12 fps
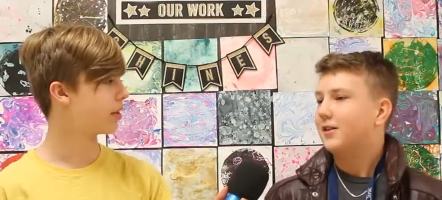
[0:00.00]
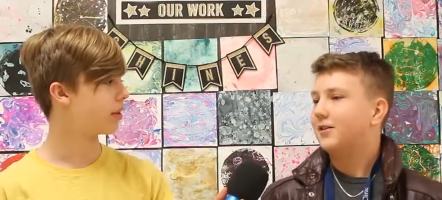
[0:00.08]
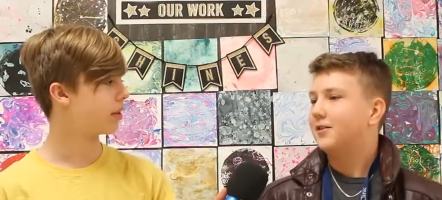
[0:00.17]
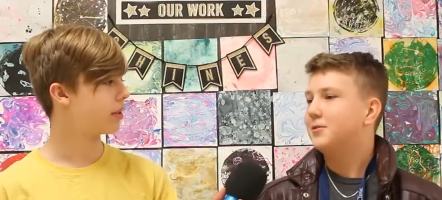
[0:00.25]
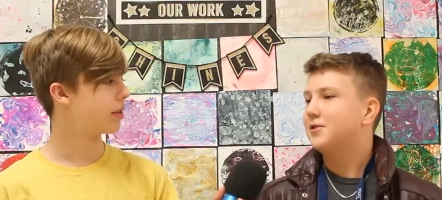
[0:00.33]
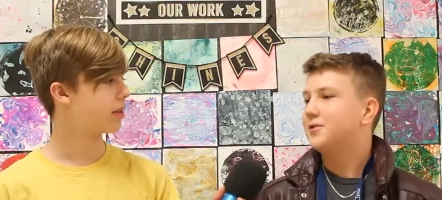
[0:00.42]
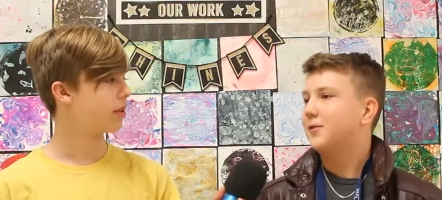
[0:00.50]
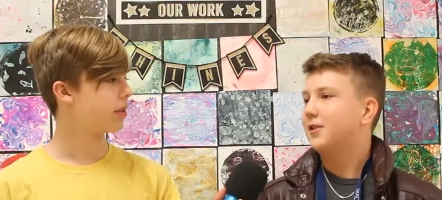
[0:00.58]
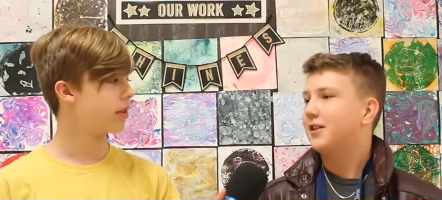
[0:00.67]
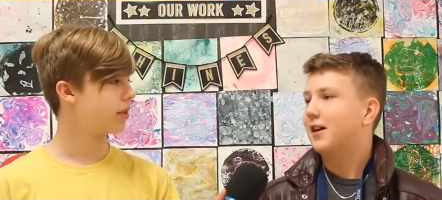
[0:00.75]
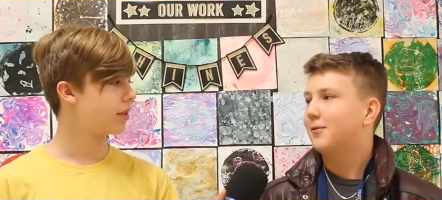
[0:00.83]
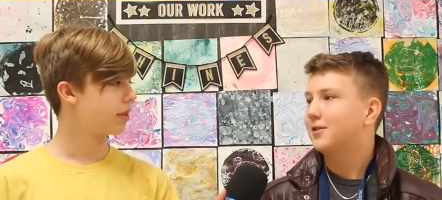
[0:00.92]
Speaker 1: Uh, it was
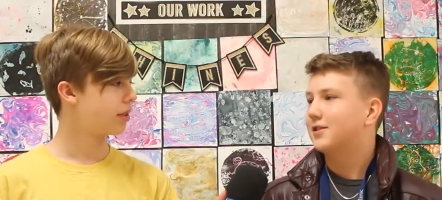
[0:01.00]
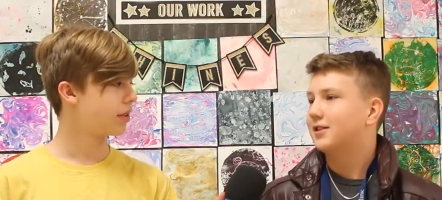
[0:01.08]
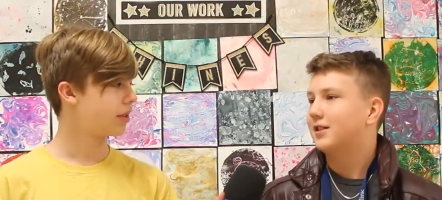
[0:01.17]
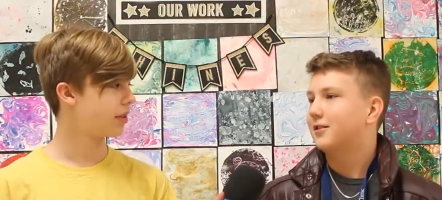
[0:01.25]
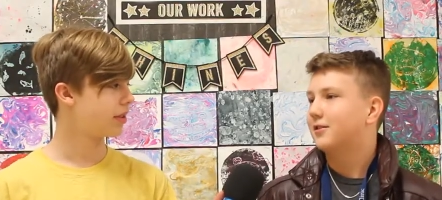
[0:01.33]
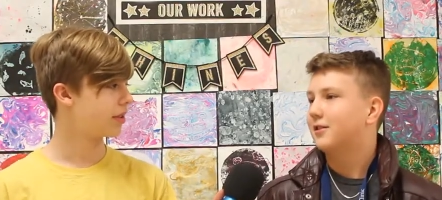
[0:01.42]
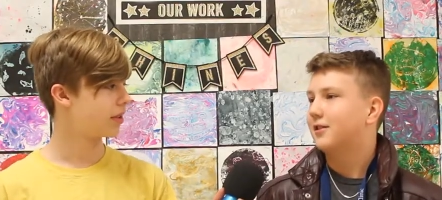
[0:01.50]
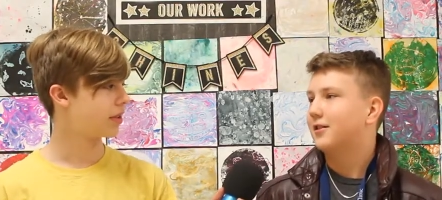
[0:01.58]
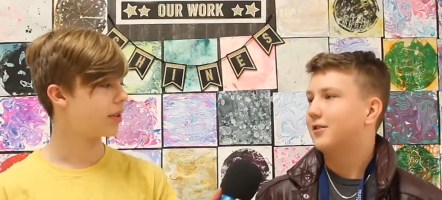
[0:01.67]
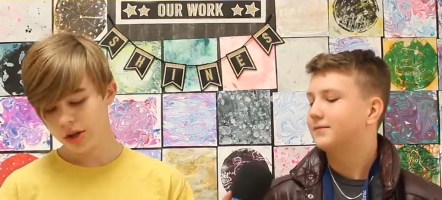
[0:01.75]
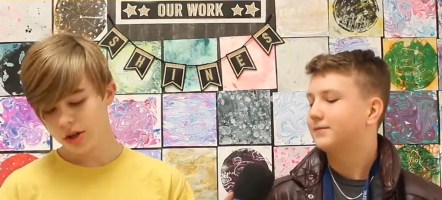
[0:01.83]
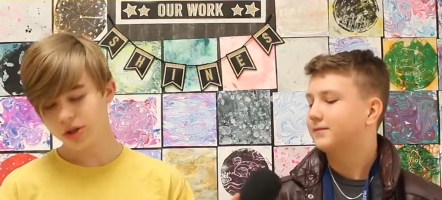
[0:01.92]
fun. I went sledding a
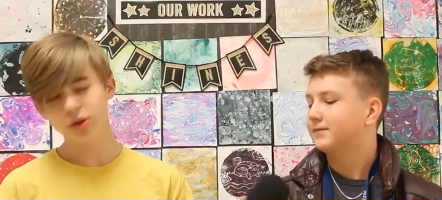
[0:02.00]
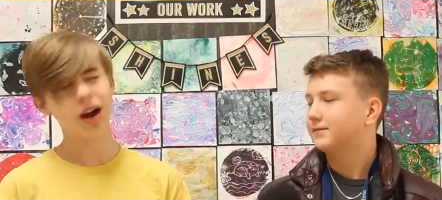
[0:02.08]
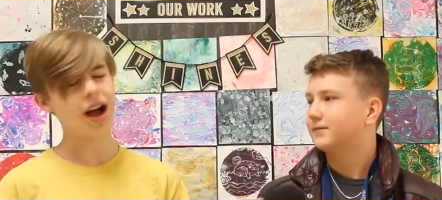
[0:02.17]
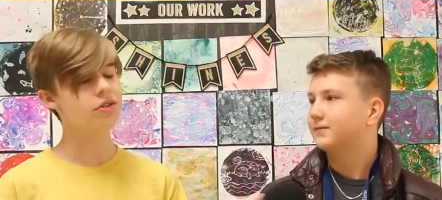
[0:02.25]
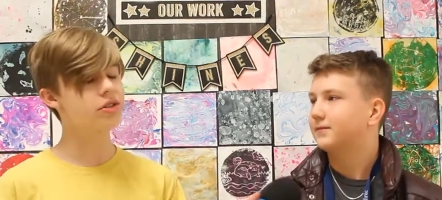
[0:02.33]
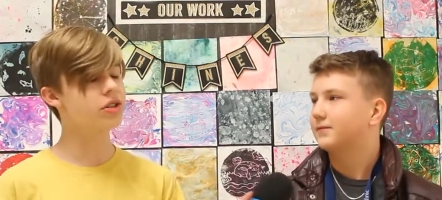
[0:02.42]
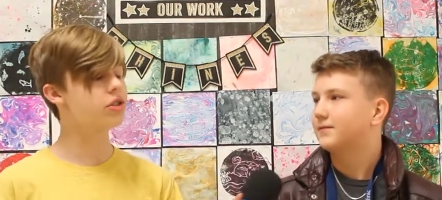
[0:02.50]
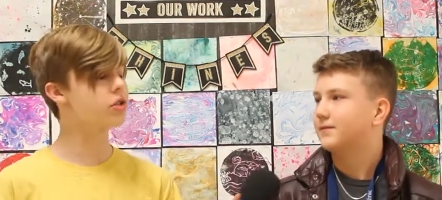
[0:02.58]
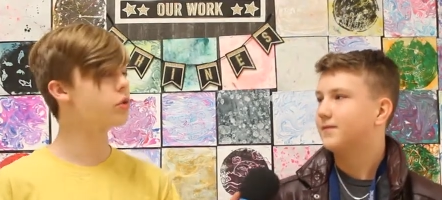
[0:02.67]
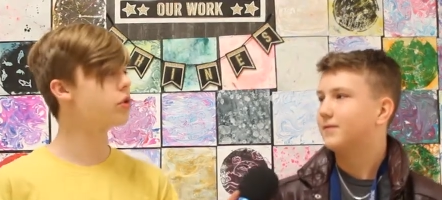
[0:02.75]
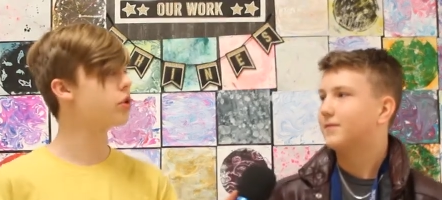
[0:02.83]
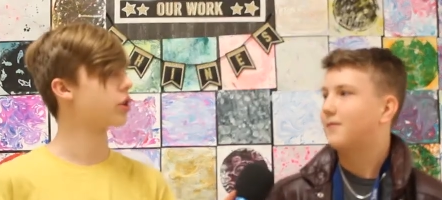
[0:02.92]
lot. So how's this
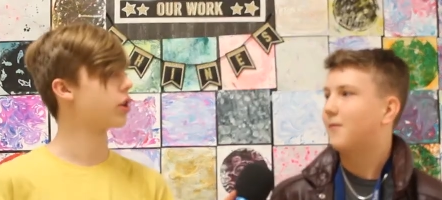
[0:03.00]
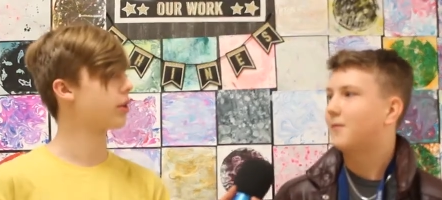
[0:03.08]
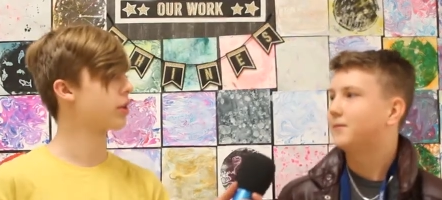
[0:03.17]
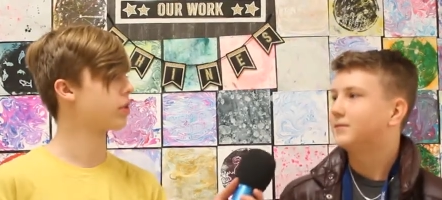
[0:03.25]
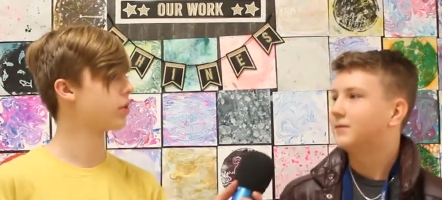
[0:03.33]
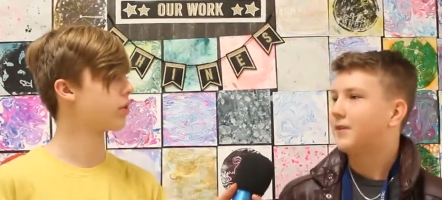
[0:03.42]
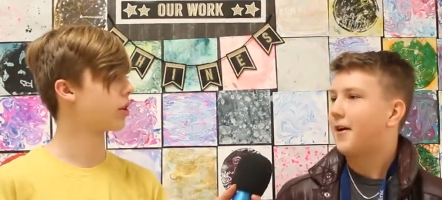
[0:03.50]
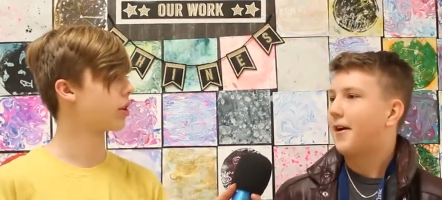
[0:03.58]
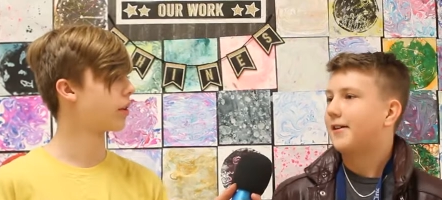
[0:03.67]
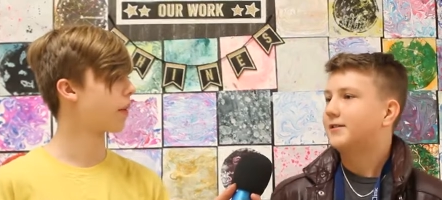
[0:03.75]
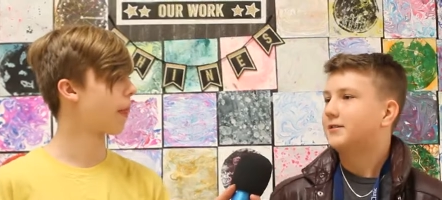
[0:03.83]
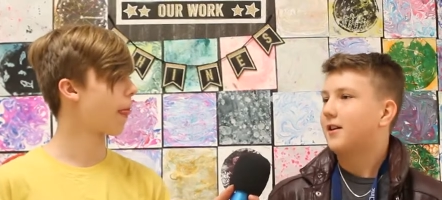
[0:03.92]
school year going so far?
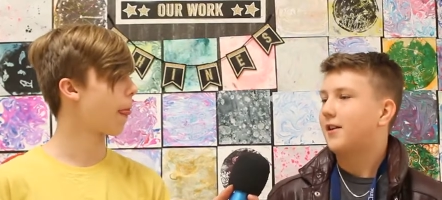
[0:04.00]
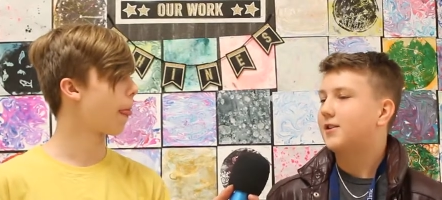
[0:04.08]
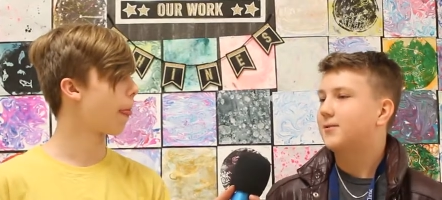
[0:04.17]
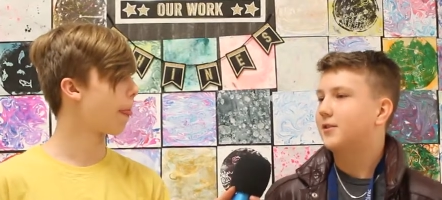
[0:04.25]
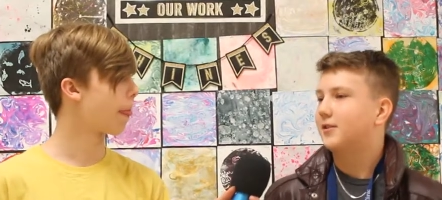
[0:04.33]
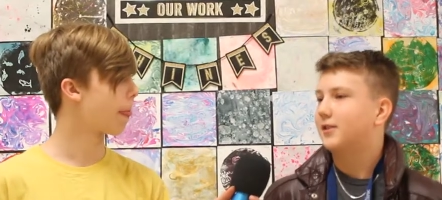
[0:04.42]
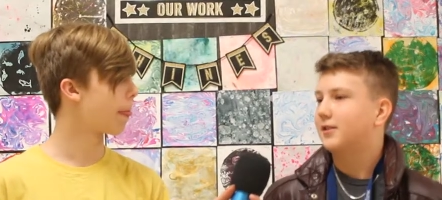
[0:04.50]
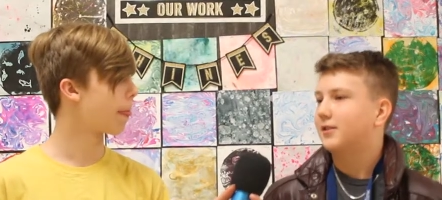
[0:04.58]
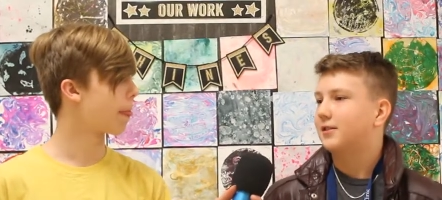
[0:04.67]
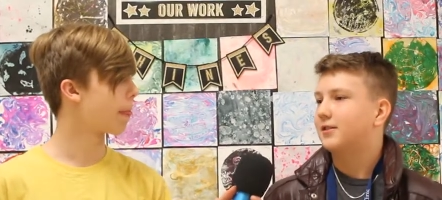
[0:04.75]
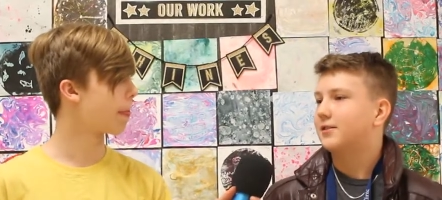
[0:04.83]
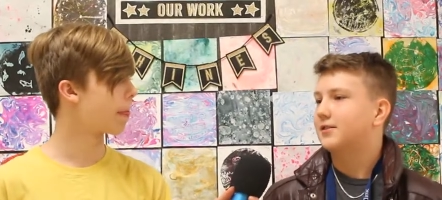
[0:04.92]
It's been great
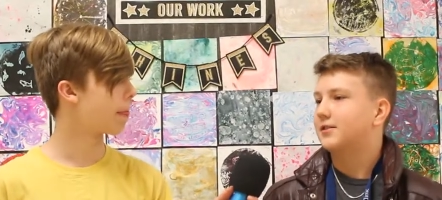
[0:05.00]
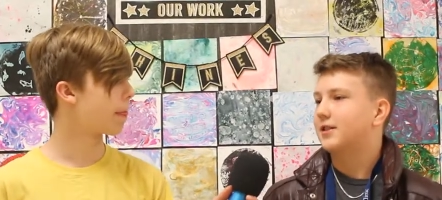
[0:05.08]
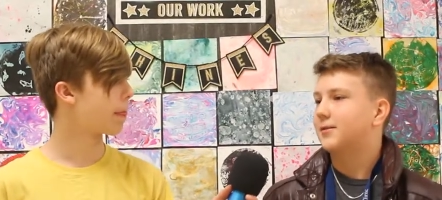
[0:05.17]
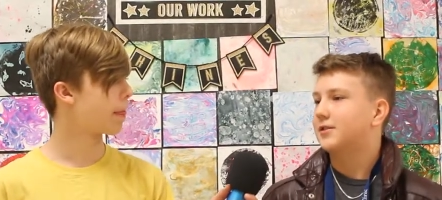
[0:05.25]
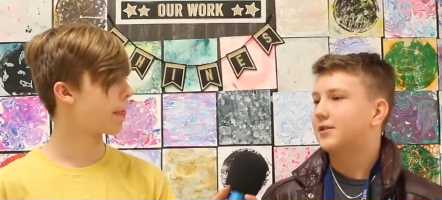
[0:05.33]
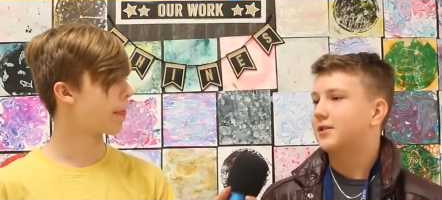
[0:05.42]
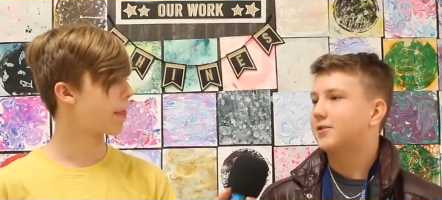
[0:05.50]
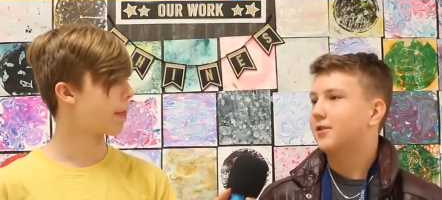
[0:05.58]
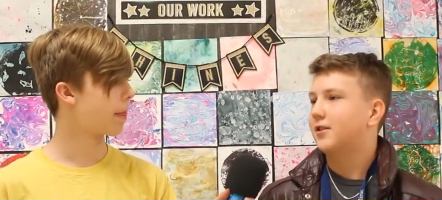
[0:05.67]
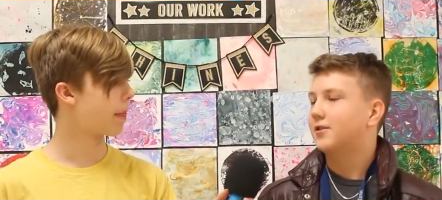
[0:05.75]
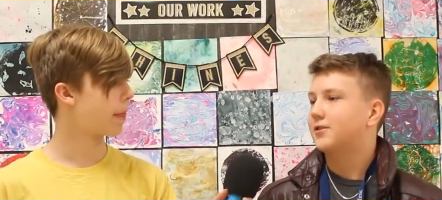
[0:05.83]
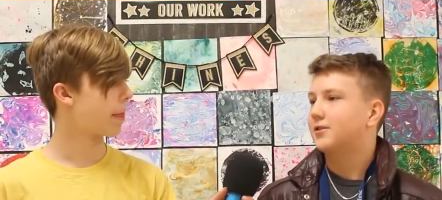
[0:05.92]
because I'm a sixth
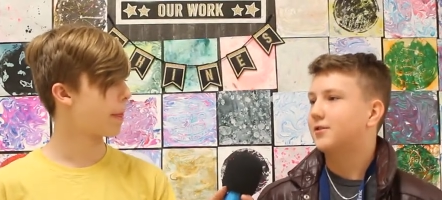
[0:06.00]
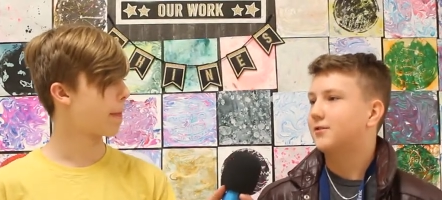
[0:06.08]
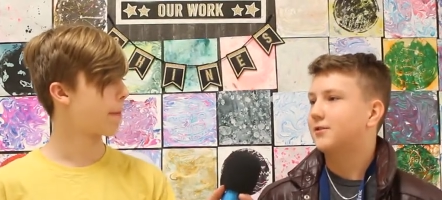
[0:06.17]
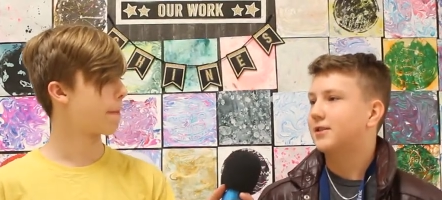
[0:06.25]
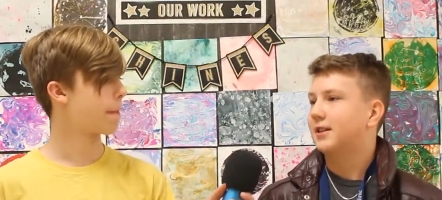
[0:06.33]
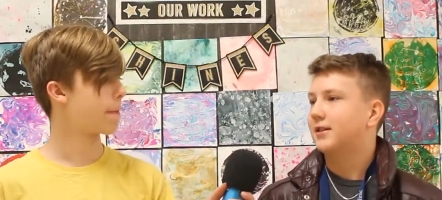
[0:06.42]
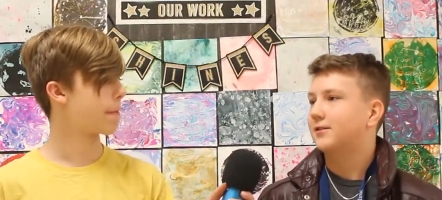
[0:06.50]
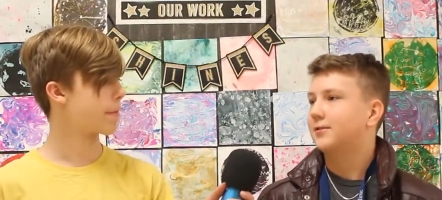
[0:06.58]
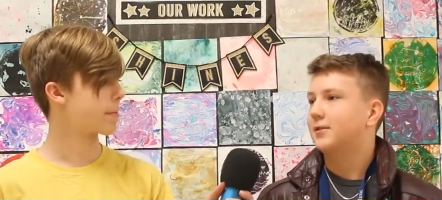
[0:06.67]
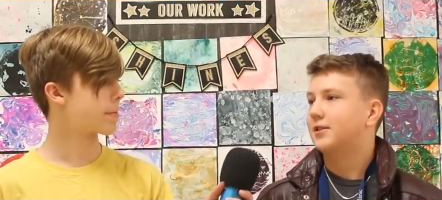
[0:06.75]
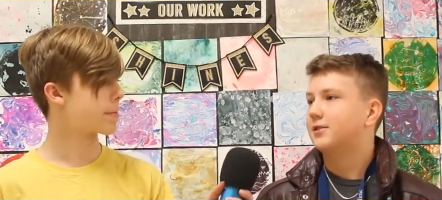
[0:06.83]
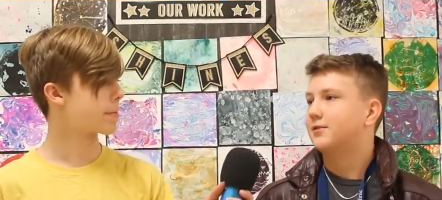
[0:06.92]
grader, so it's like a big